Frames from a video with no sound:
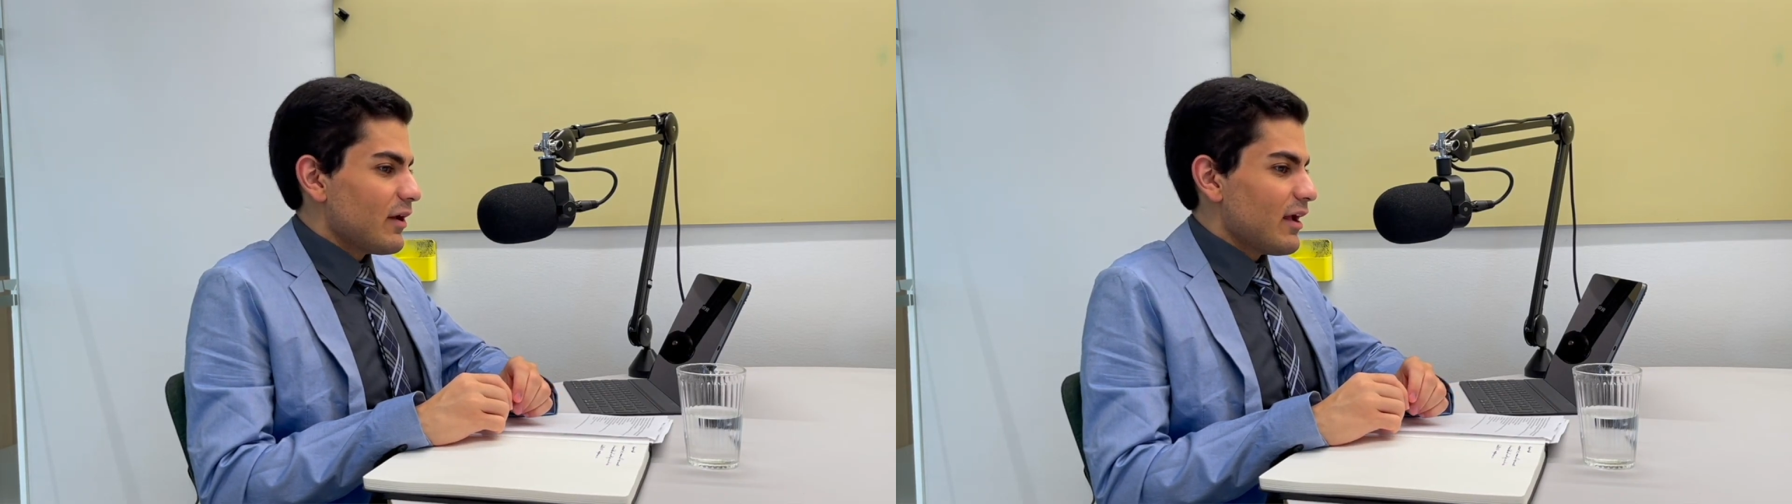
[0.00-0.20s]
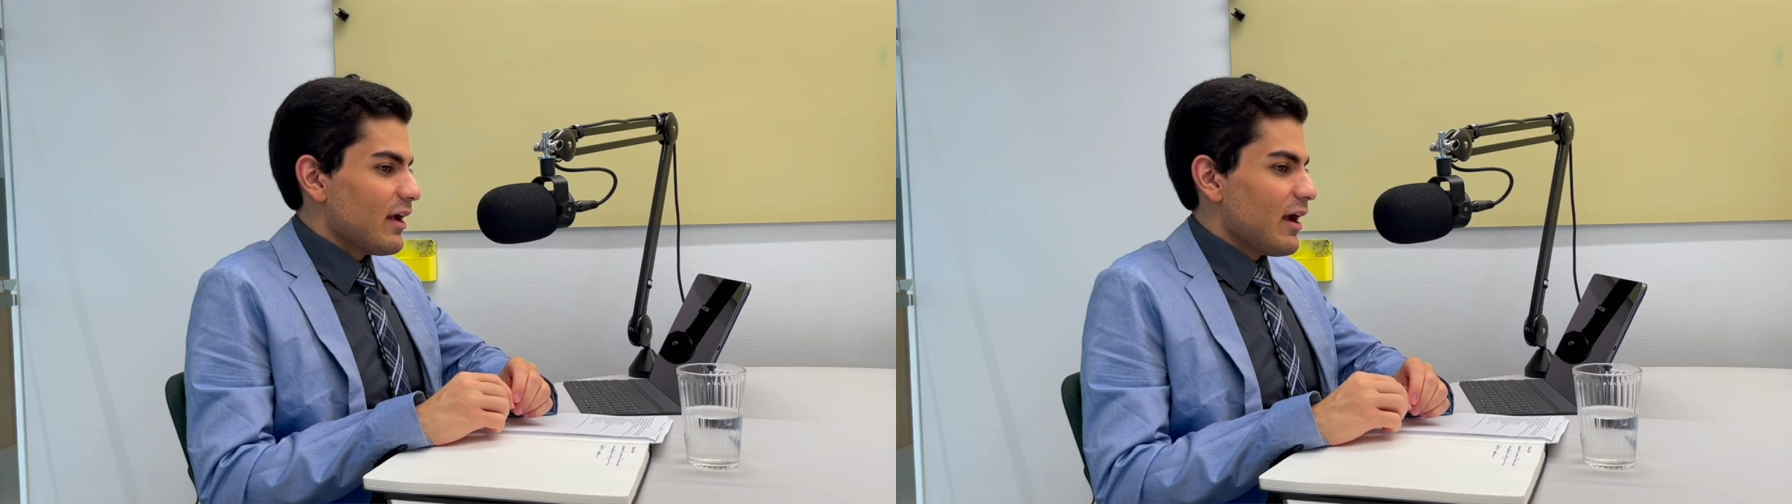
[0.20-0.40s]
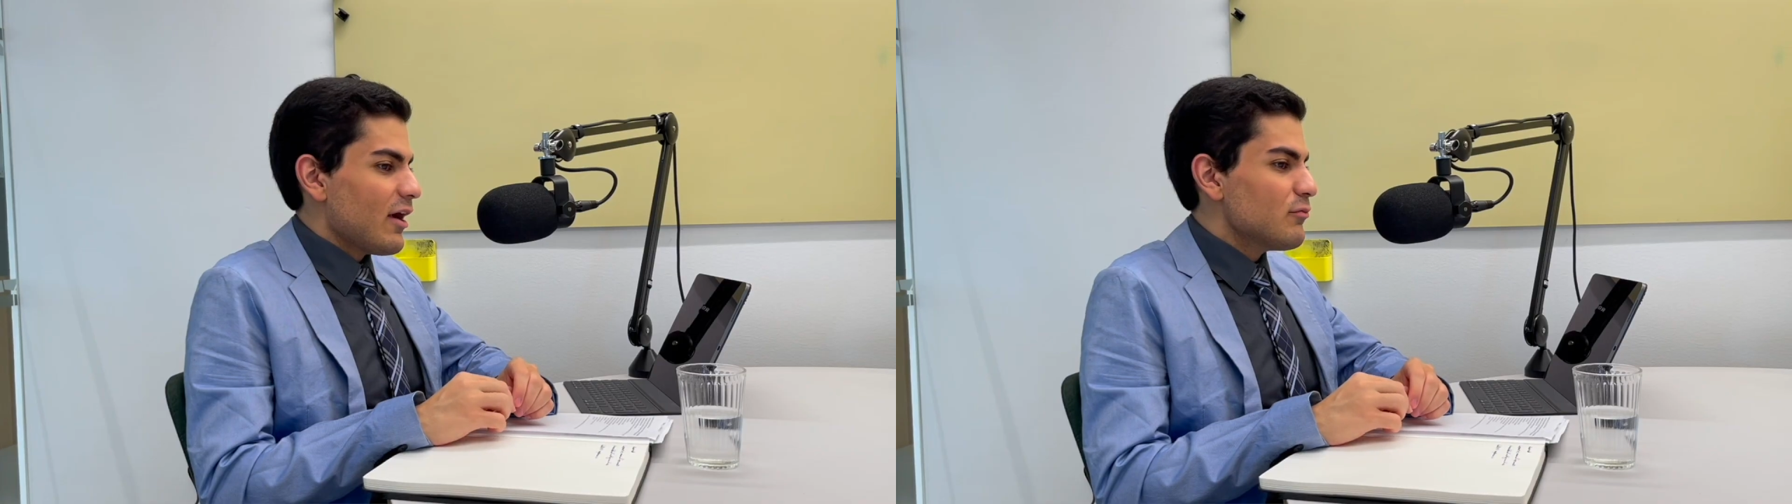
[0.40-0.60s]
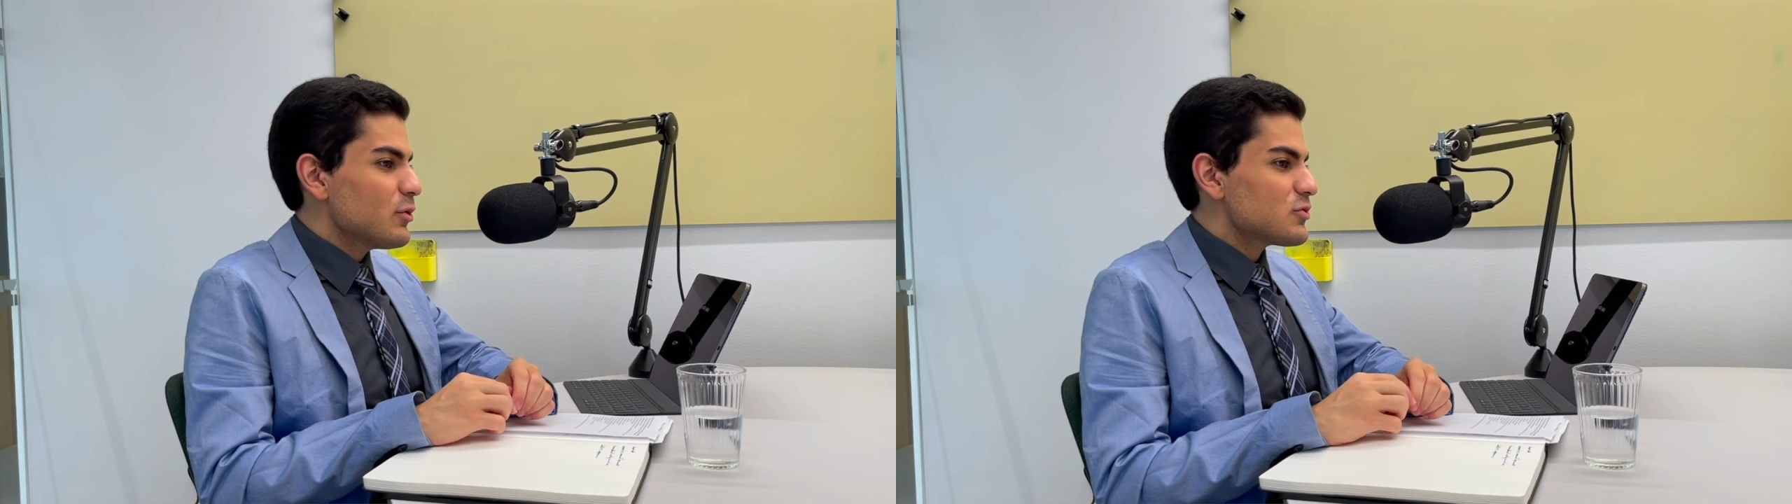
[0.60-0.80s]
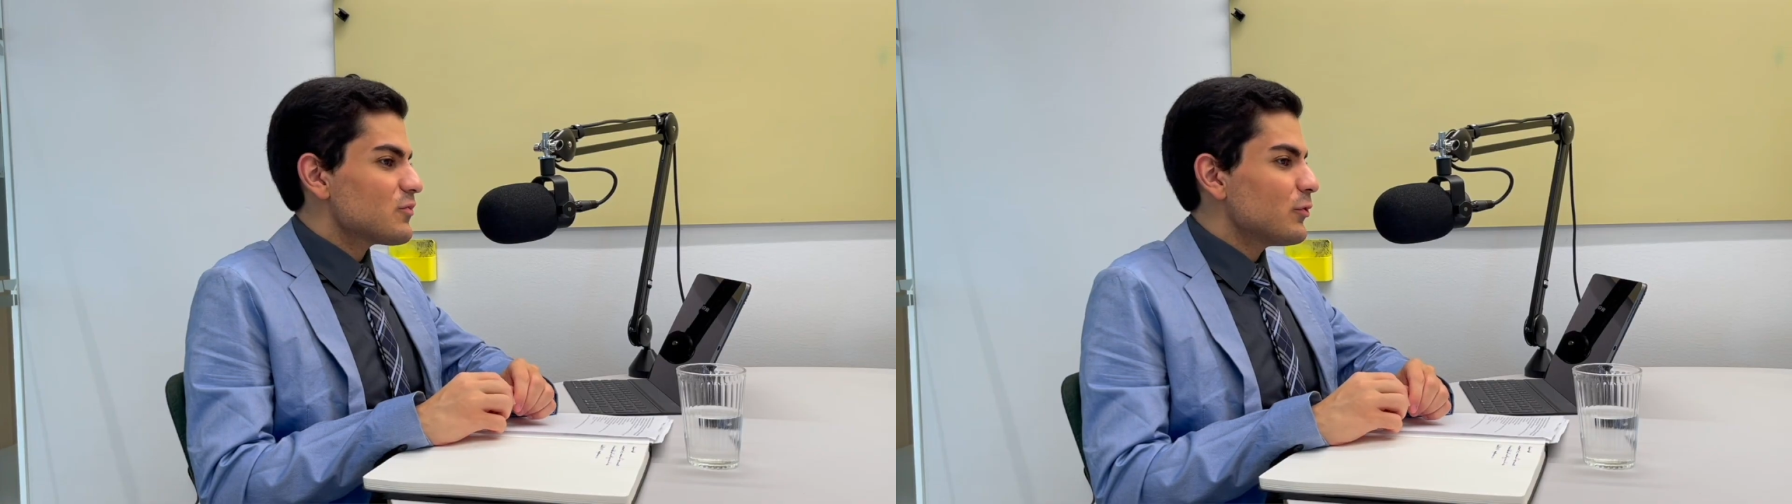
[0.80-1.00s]
how
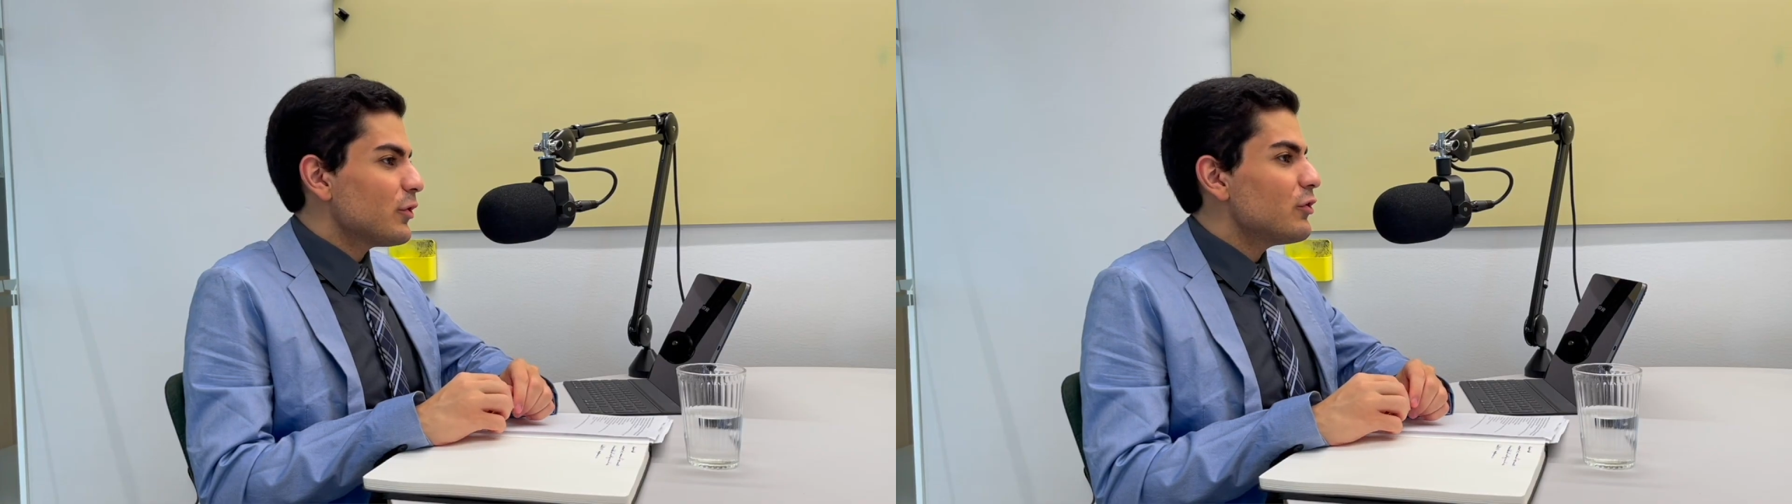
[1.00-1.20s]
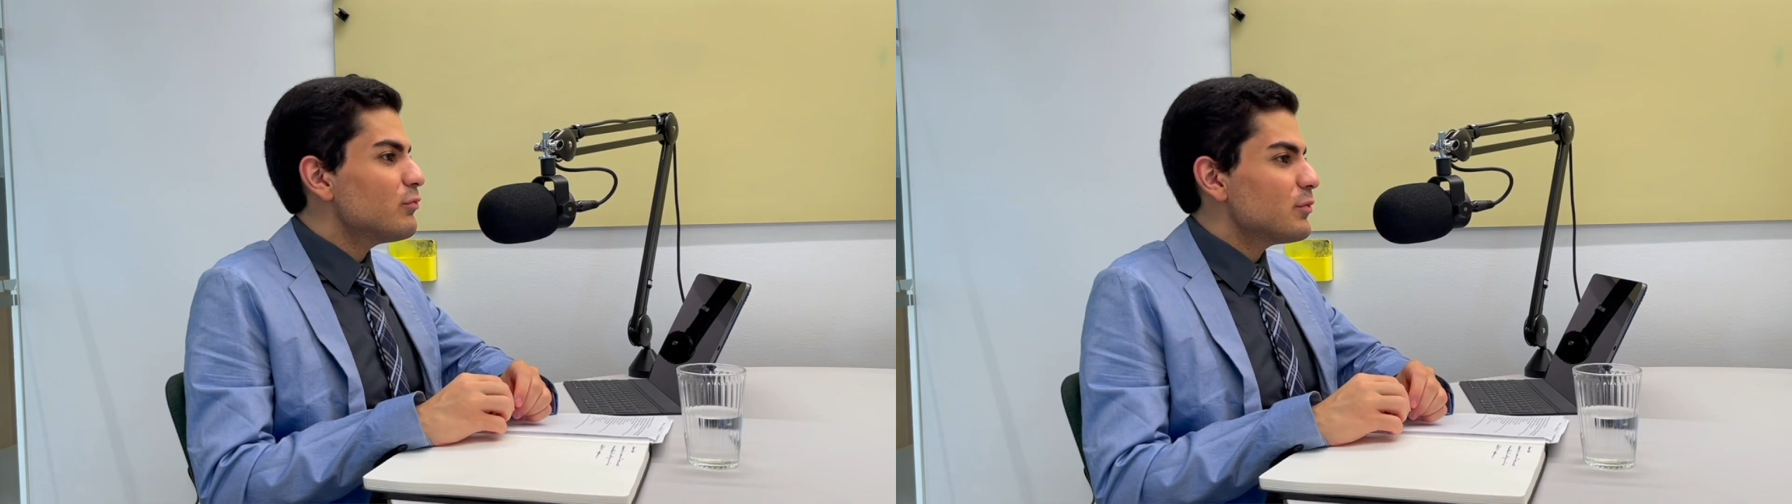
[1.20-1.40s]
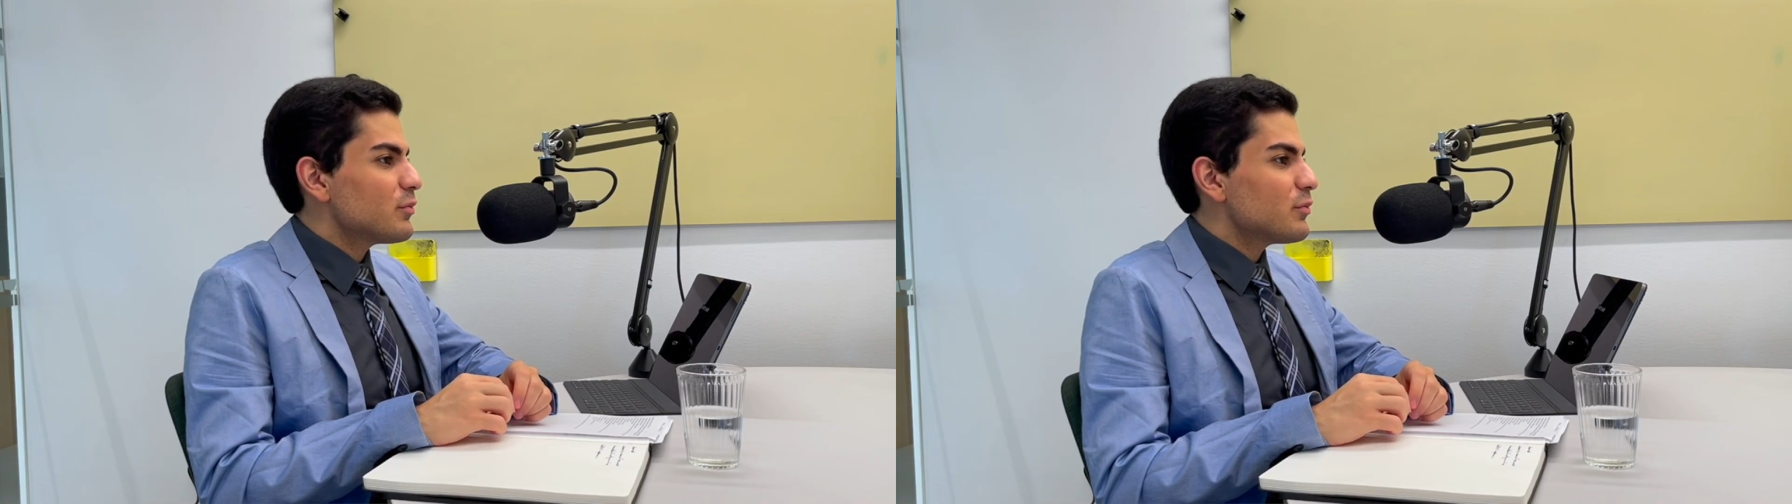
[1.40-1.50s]
much will human